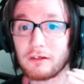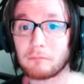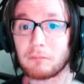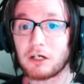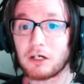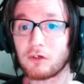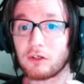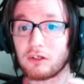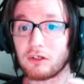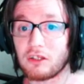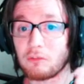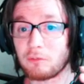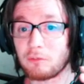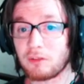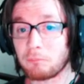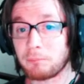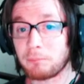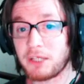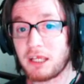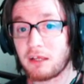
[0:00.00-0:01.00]
a manga that
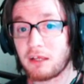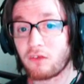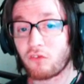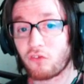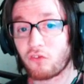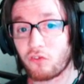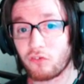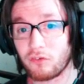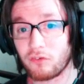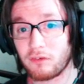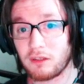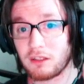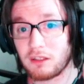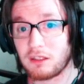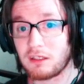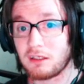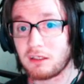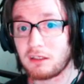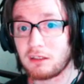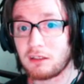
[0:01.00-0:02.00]
depicts
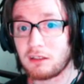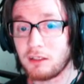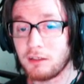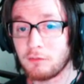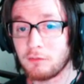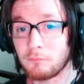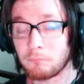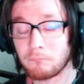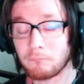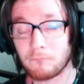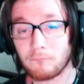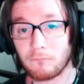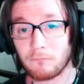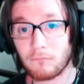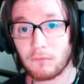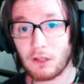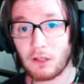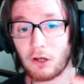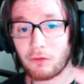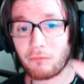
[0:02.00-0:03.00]
the
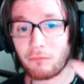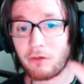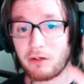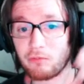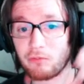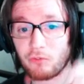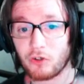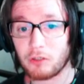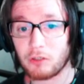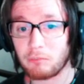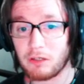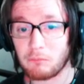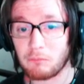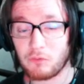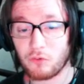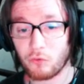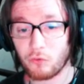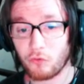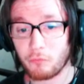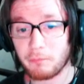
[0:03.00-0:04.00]
Ocarina of Time and
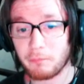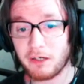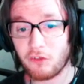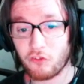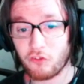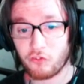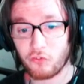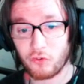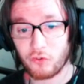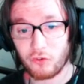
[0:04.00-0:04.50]
Majora's Mask